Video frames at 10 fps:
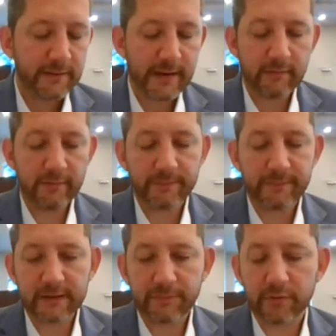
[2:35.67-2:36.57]
And how do I
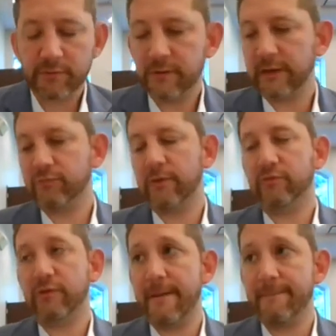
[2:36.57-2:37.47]
make a personal connection with
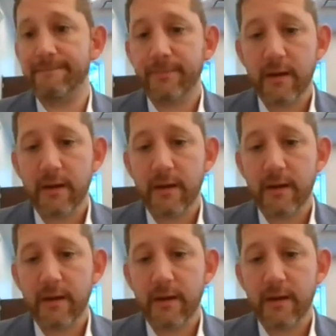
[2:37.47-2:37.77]
Hashem